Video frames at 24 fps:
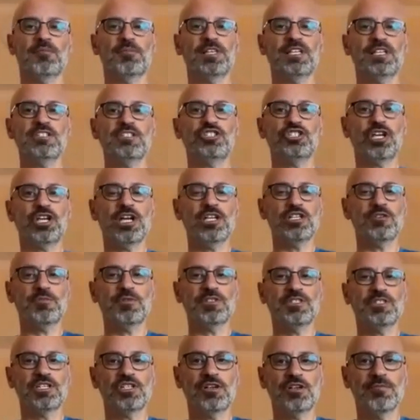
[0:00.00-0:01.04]
Please change
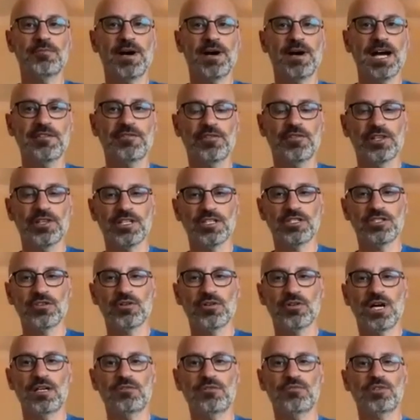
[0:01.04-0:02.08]
position mindfully.
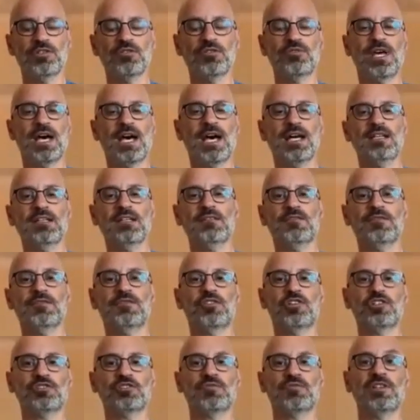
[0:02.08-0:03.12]
So how do we do that?
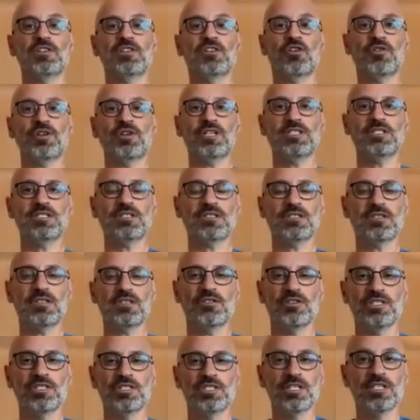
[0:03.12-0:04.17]
First, we notice
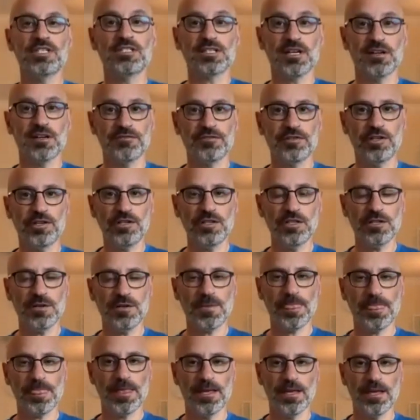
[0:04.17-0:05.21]
there is discomfort.
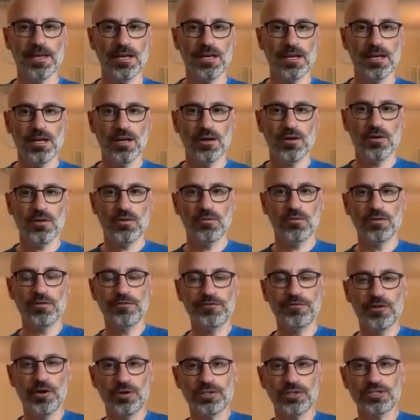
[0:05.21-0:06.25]
We
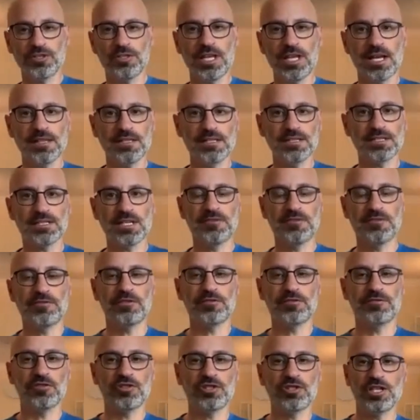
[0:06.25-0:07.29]
focus on that
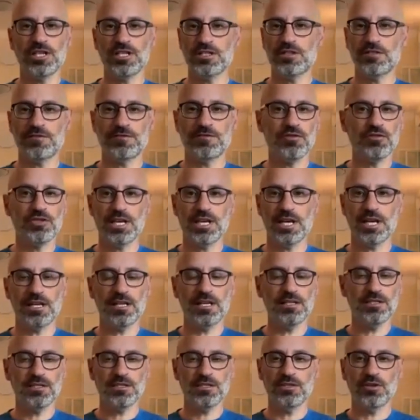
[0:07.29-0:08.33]
discomfort for just a few
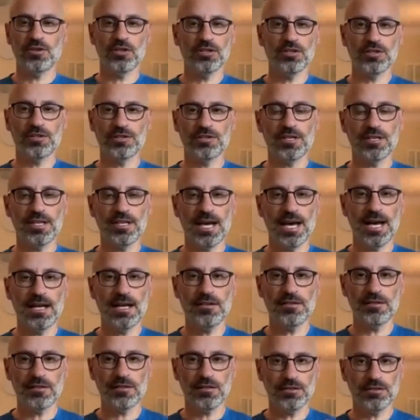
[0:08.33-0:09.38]
seconds, no longer than
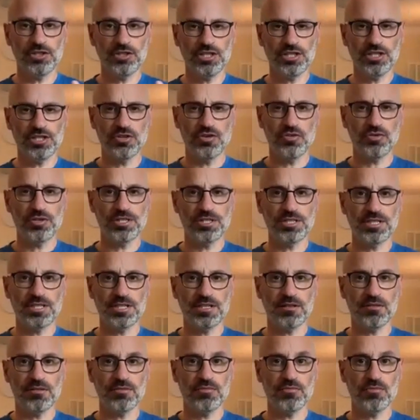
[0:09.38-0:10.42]
that, just
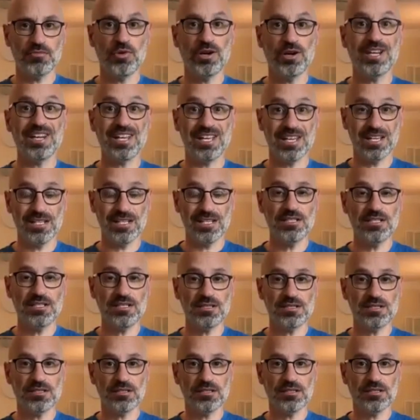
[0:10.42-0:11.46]
noticing what it
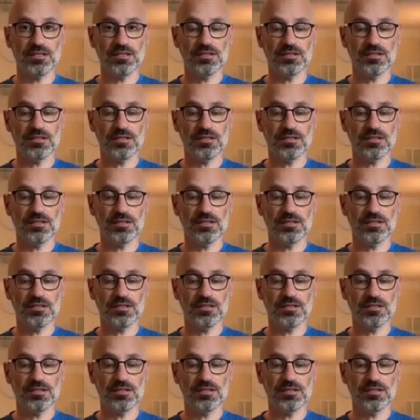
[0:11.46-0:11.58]
is,